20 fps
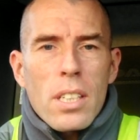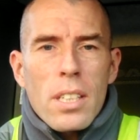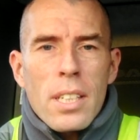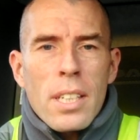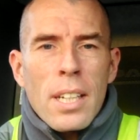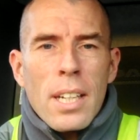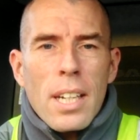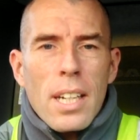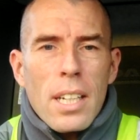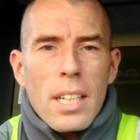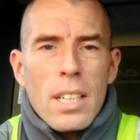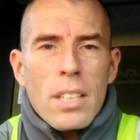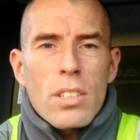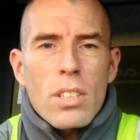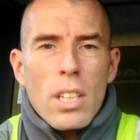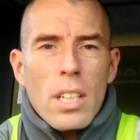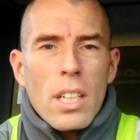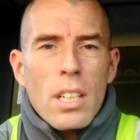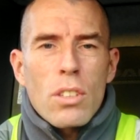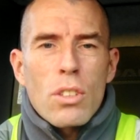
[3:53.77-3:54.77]
You know,
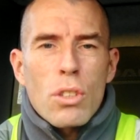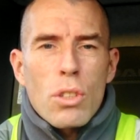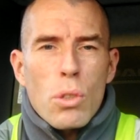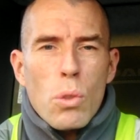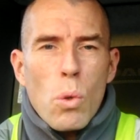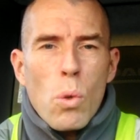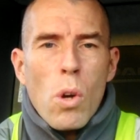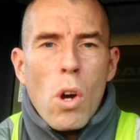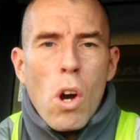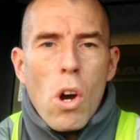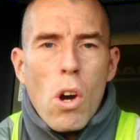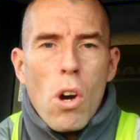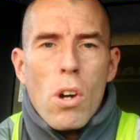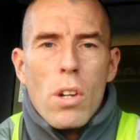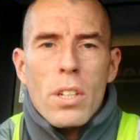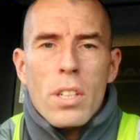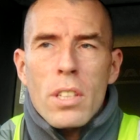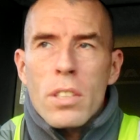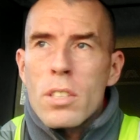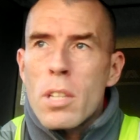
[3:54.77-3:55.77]
it's so
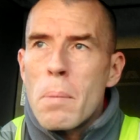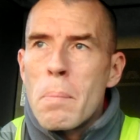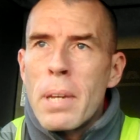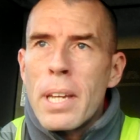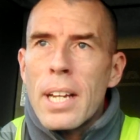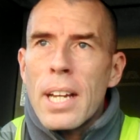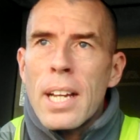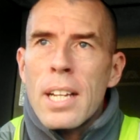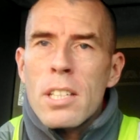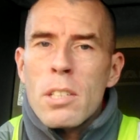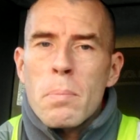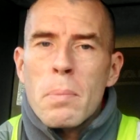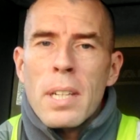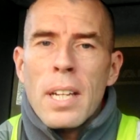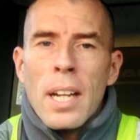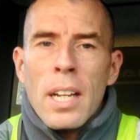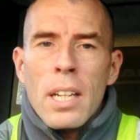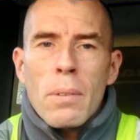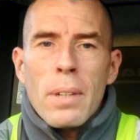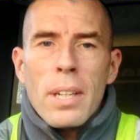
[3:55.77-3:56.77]
hard to make ends
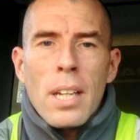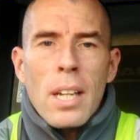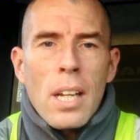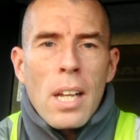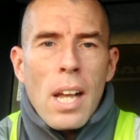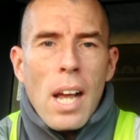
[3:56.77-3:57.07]
meet anyway.